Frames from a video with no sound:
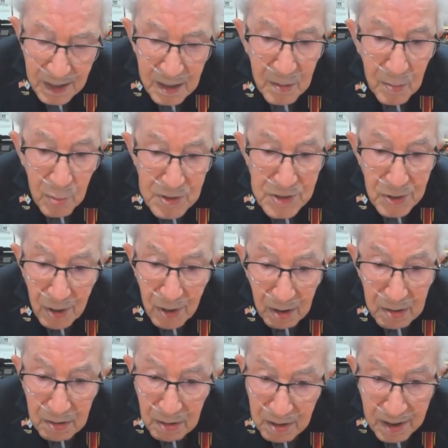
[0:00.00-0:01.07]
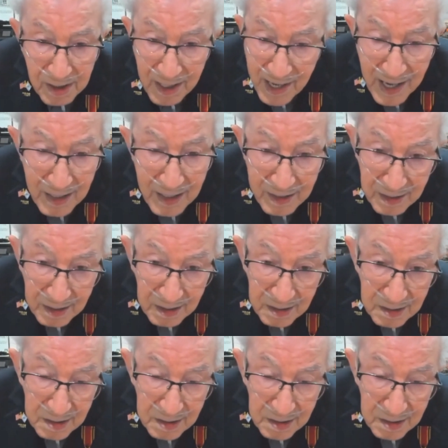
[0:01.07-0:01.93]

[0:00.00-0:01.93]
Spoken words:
It was all a lie.